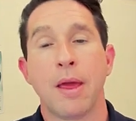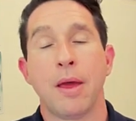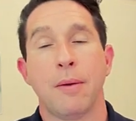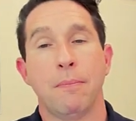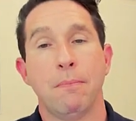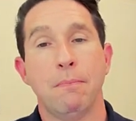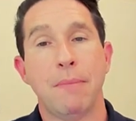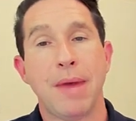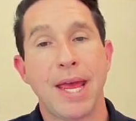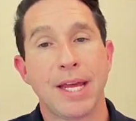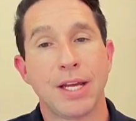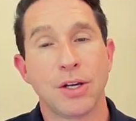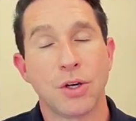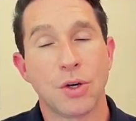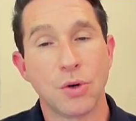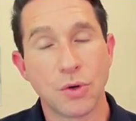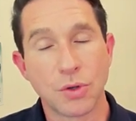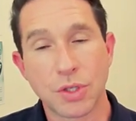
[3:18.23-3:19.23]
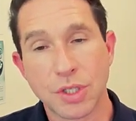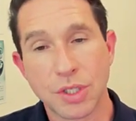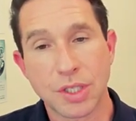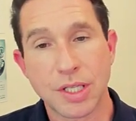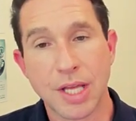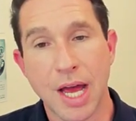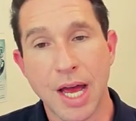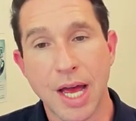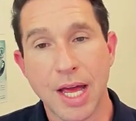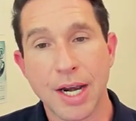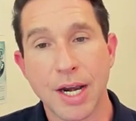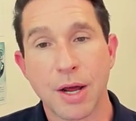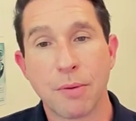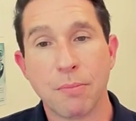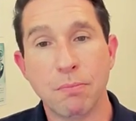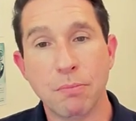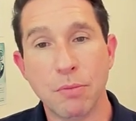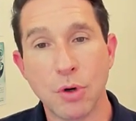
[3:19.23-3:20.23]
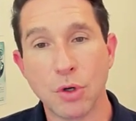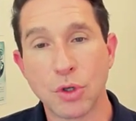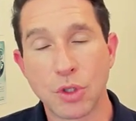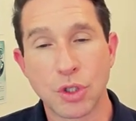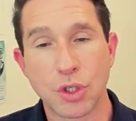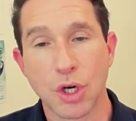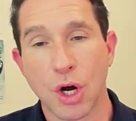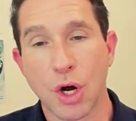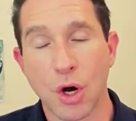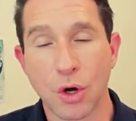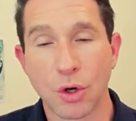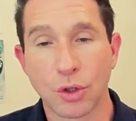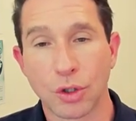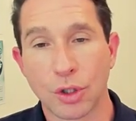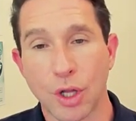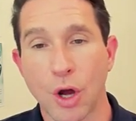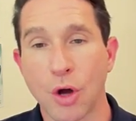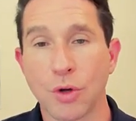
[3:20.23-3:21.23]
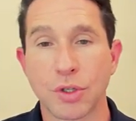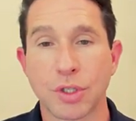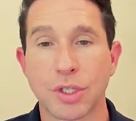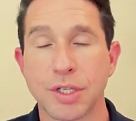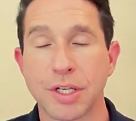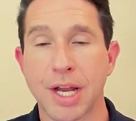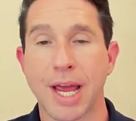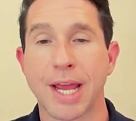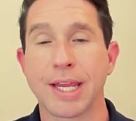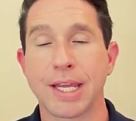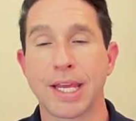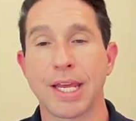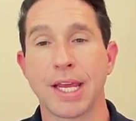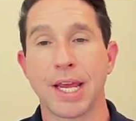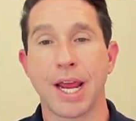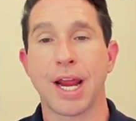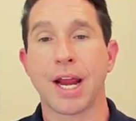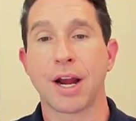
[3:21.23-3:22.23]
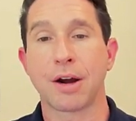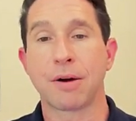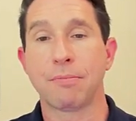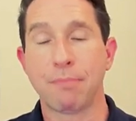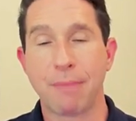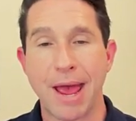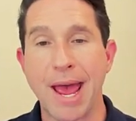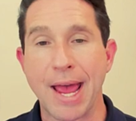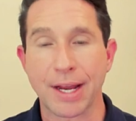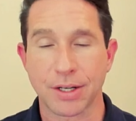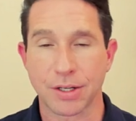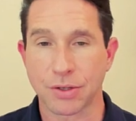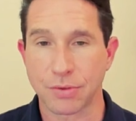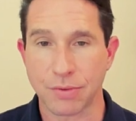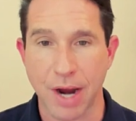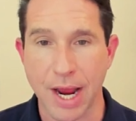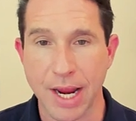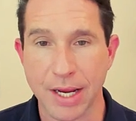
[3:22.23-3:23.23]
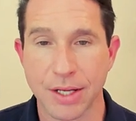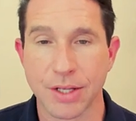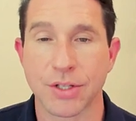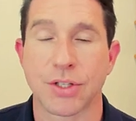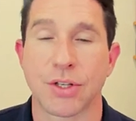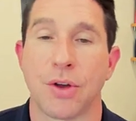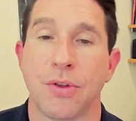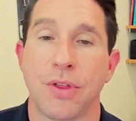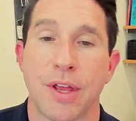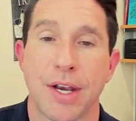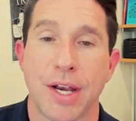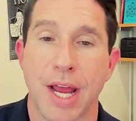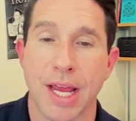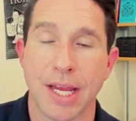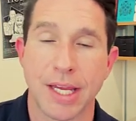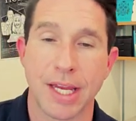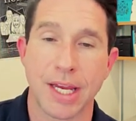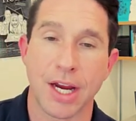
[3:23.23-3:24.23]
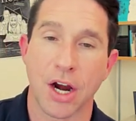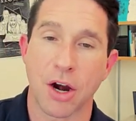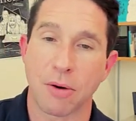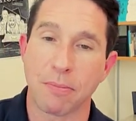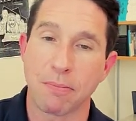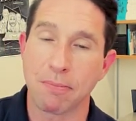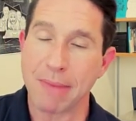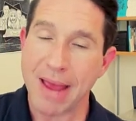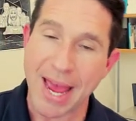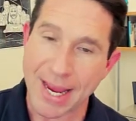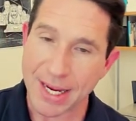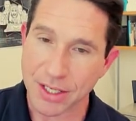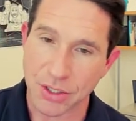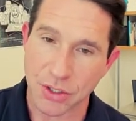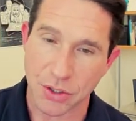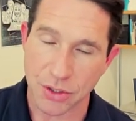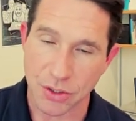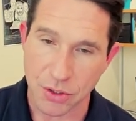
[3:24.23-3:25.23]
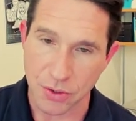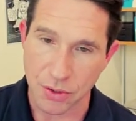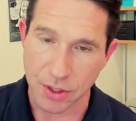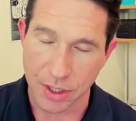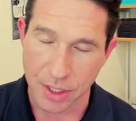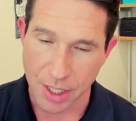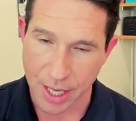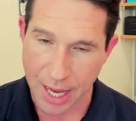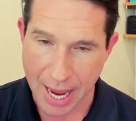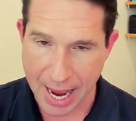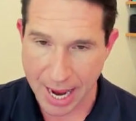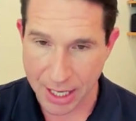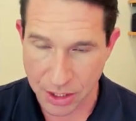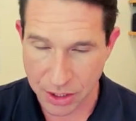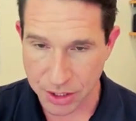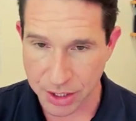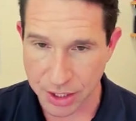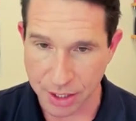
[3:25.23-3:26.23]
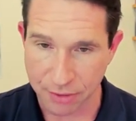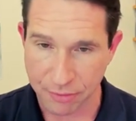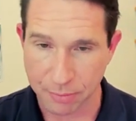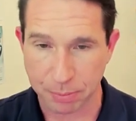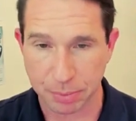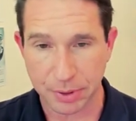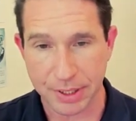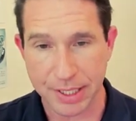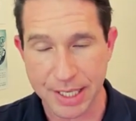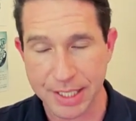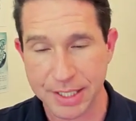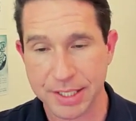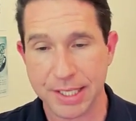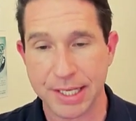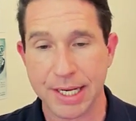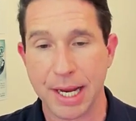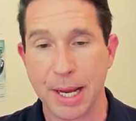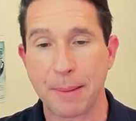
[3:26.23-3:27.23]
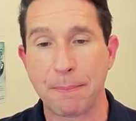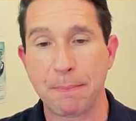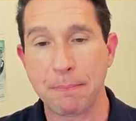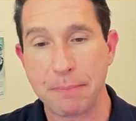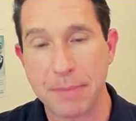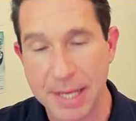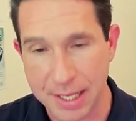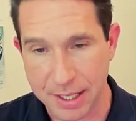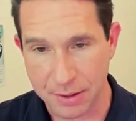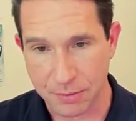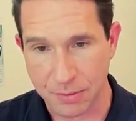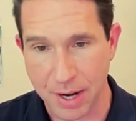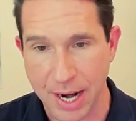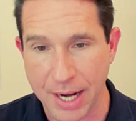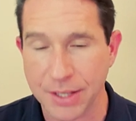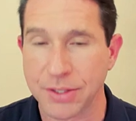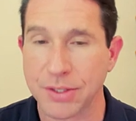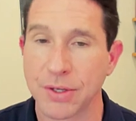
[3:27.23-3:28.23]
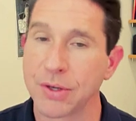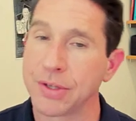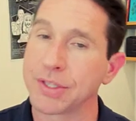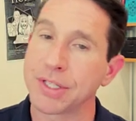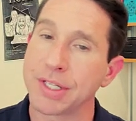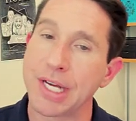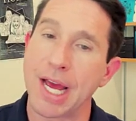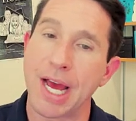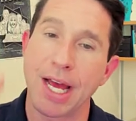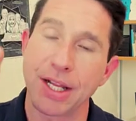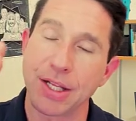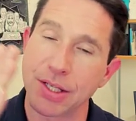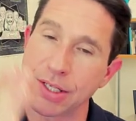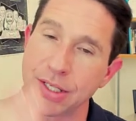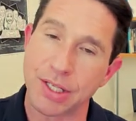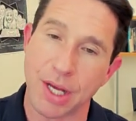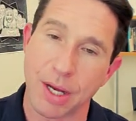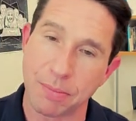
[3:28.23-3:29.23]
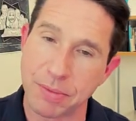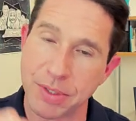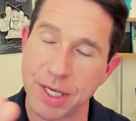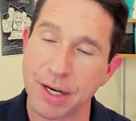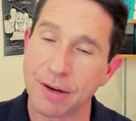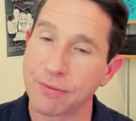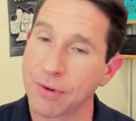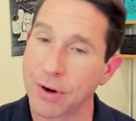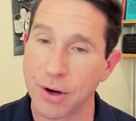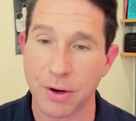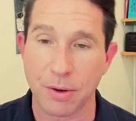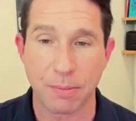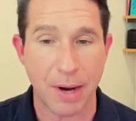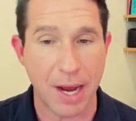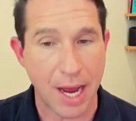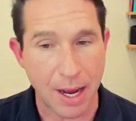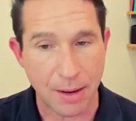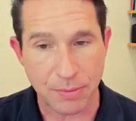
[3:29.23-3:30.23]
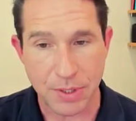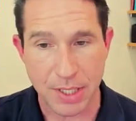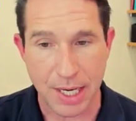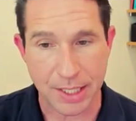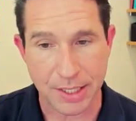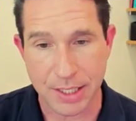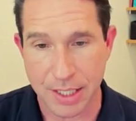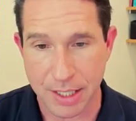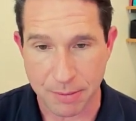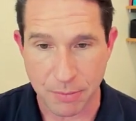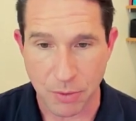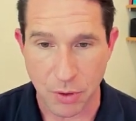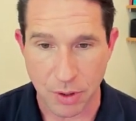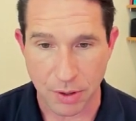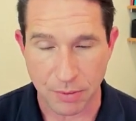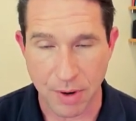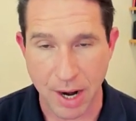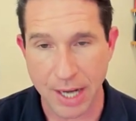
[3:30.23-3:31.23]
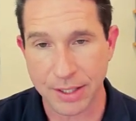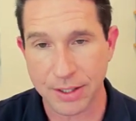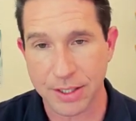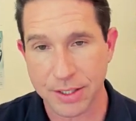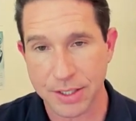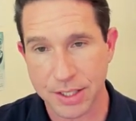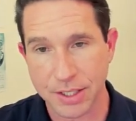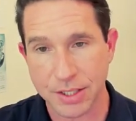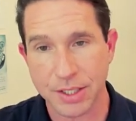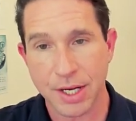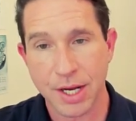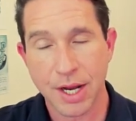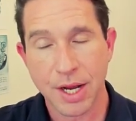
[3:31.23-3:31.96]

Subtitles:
me gustan mucho los Nike Air Max, right? So the Nike Air Max are doing the action of pleasing me, right? So it's not subject, verb, object anymore, right? This is